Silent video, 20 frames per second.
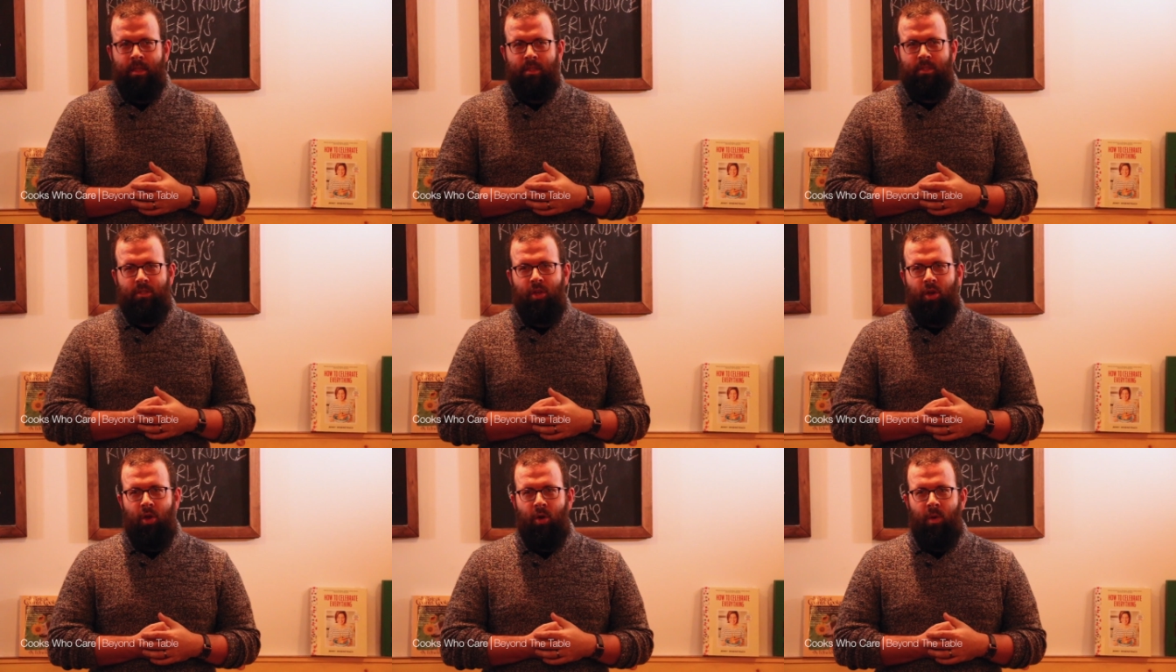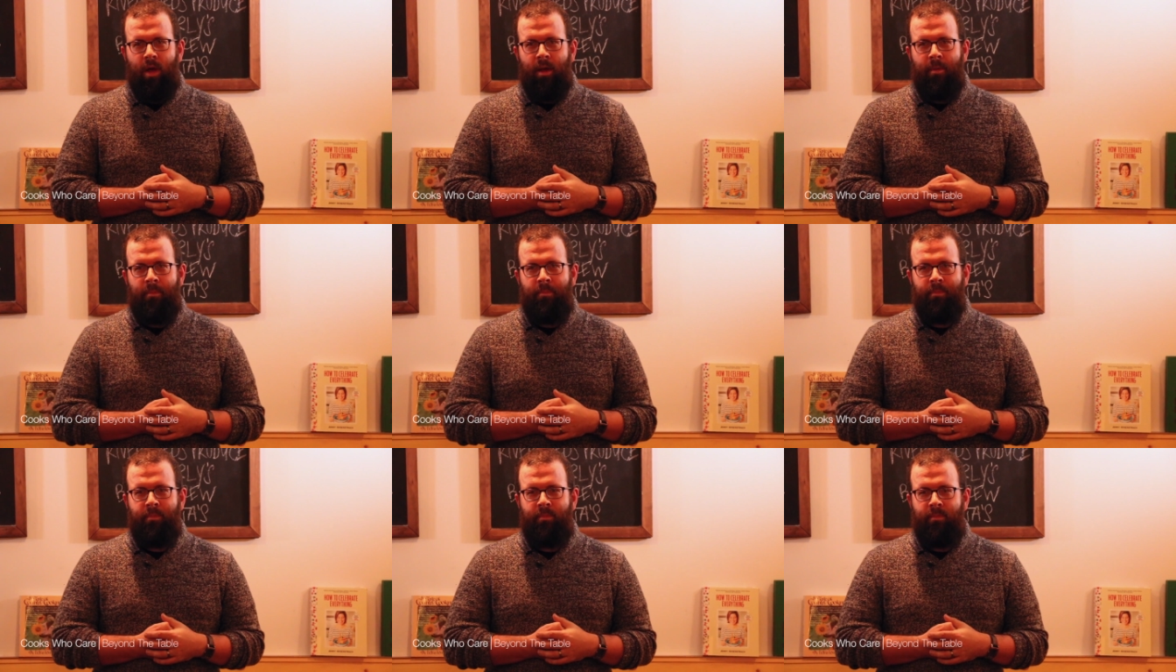
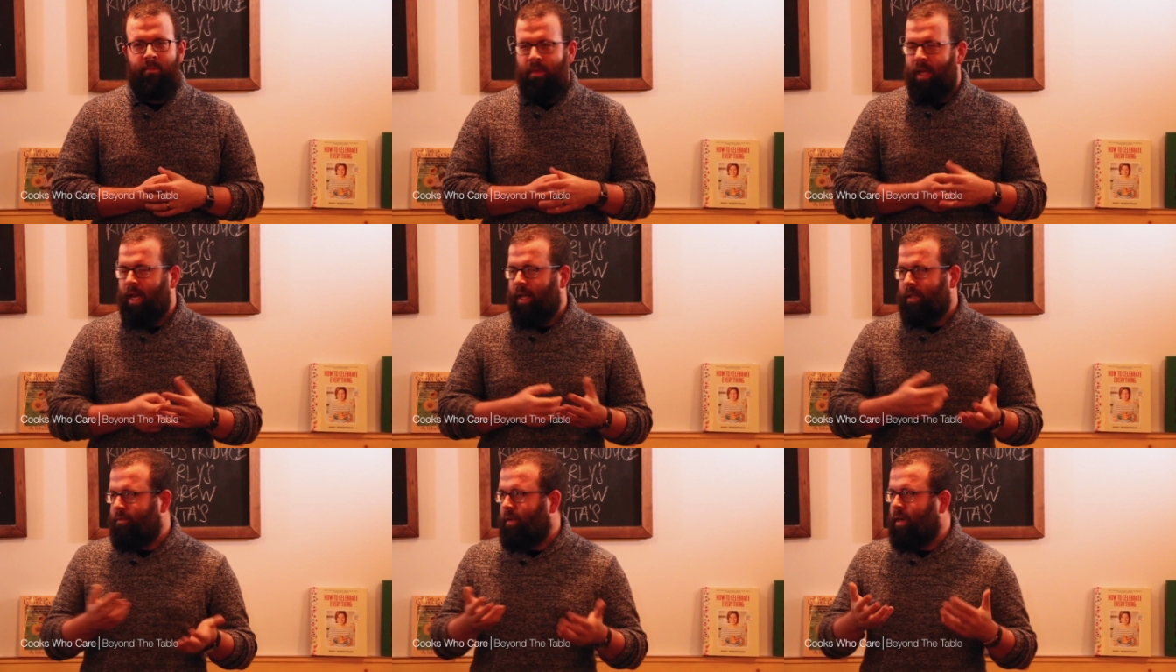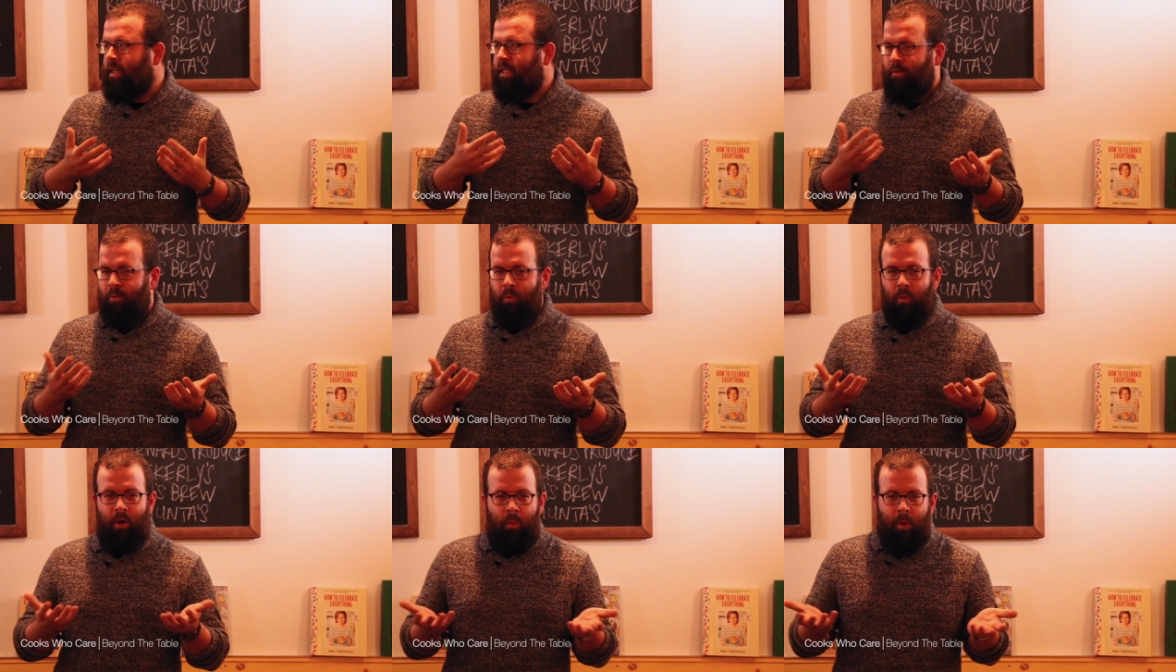So yeah, it's very
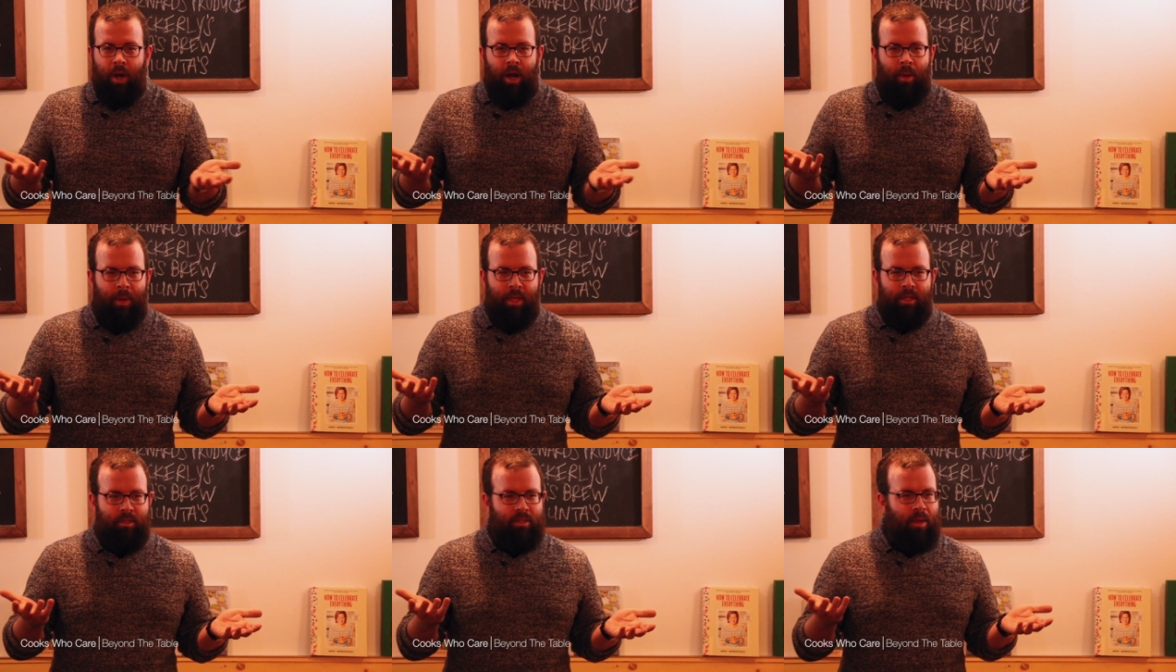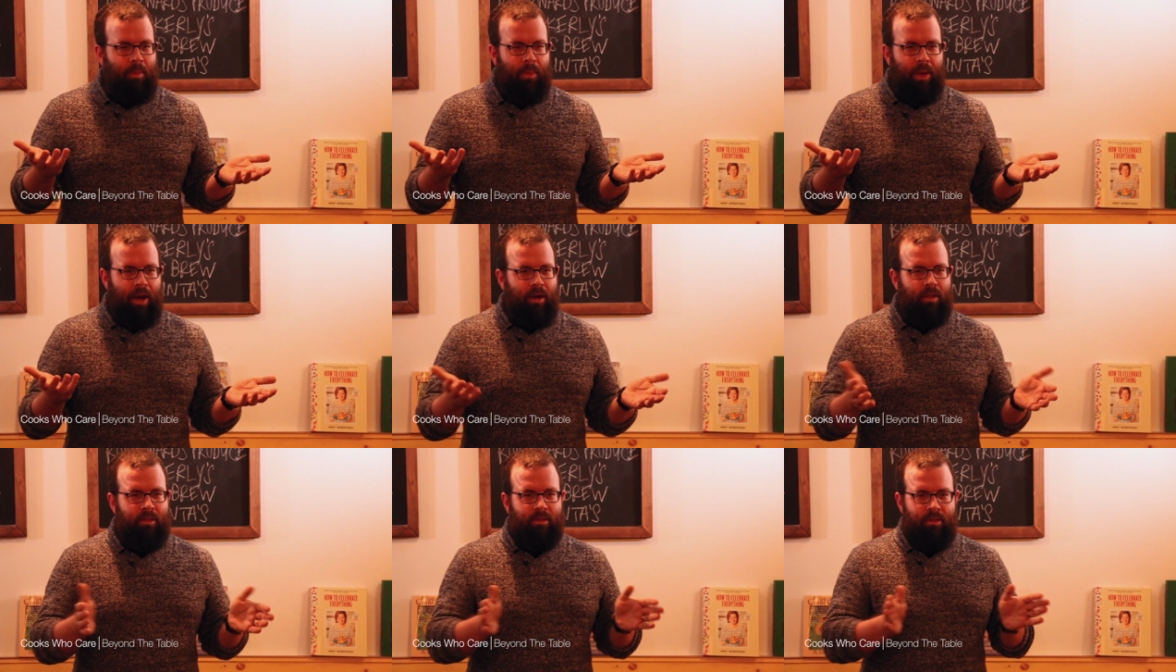different. We were brought up by the same
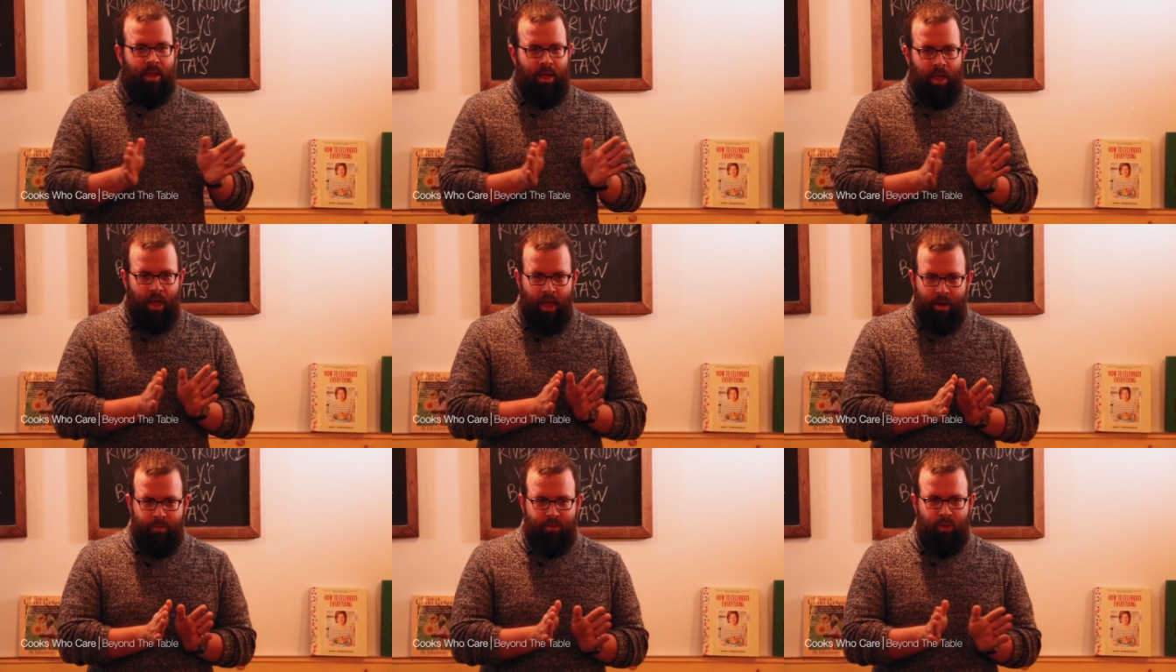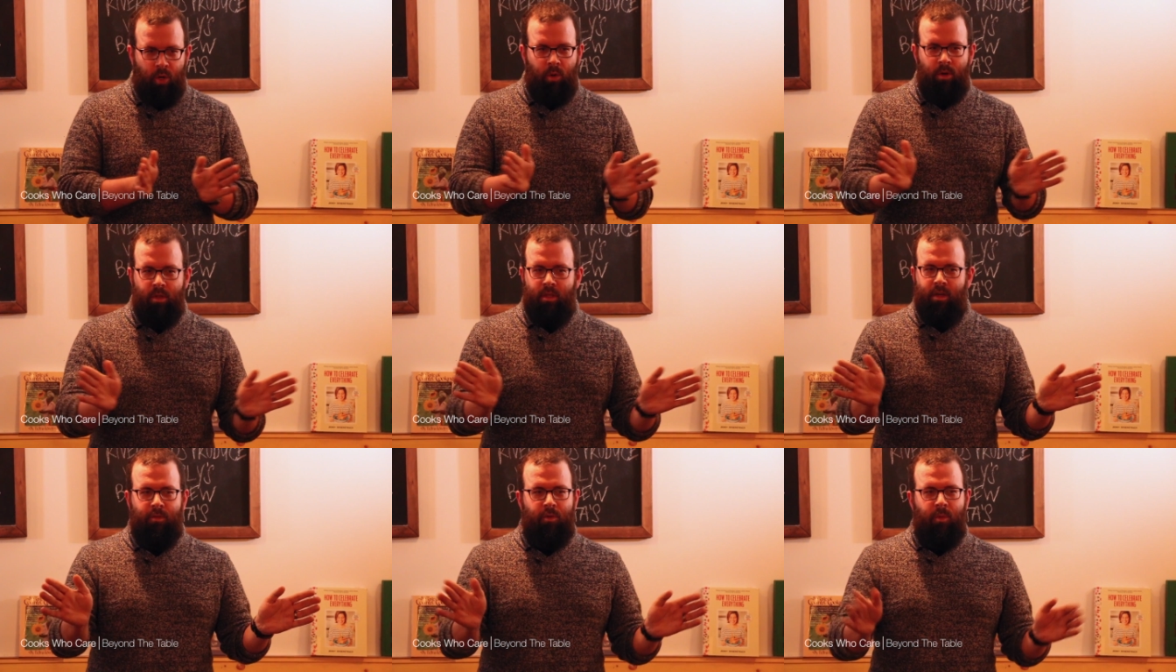parents and have
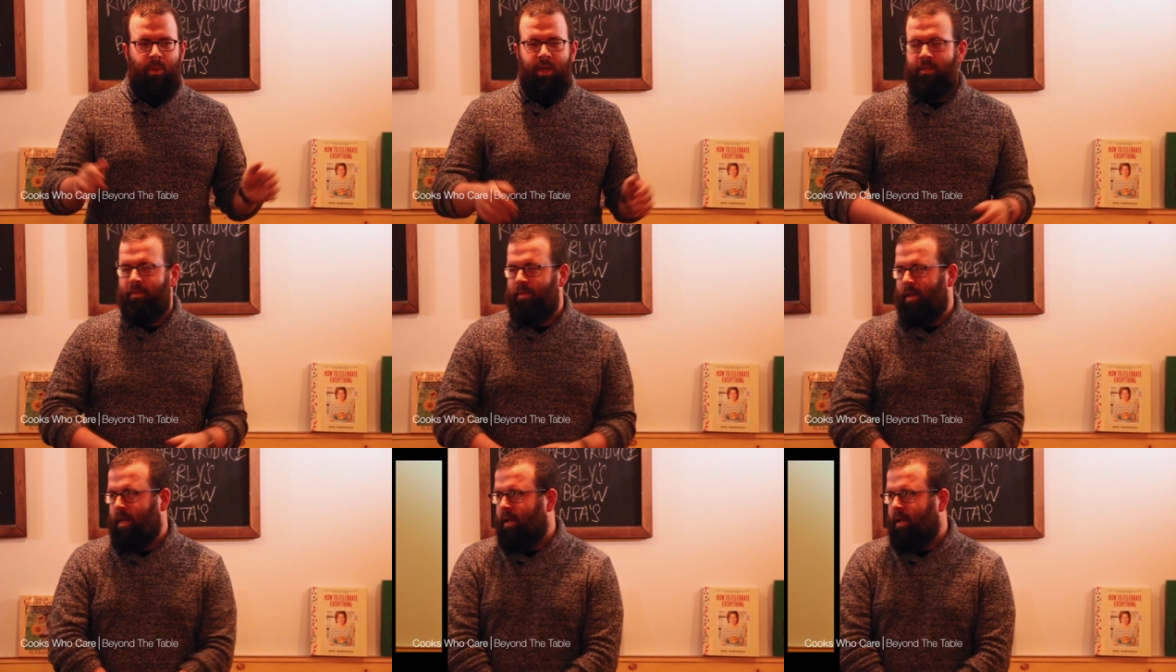totally different ways of